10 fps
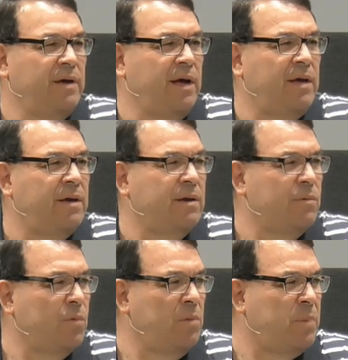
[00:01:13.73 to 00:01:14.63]
And
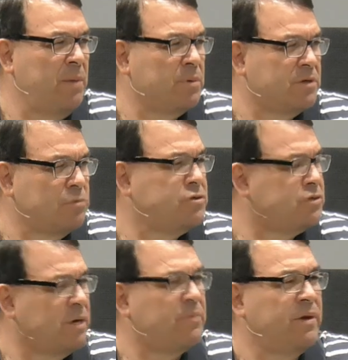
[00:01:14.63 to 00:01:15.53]
when people told you
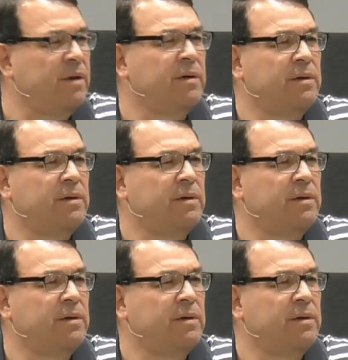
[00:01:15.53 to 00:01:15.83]
something,